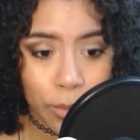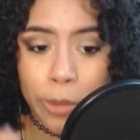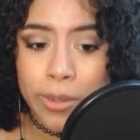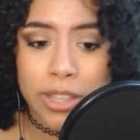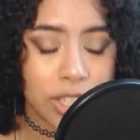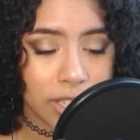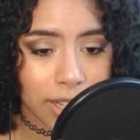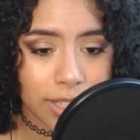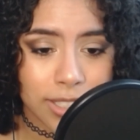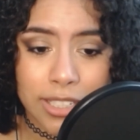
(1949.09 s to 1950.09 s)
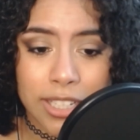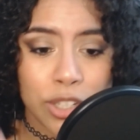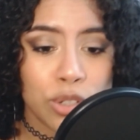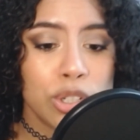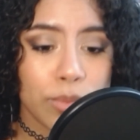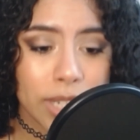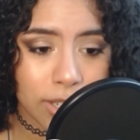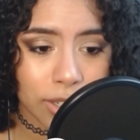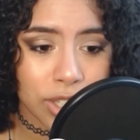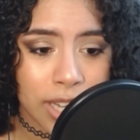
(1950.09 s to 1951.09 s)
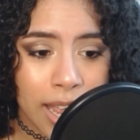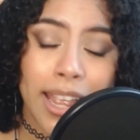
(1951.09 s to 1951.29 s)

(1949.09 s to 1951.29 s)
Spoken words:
work with a genealogist, do your research.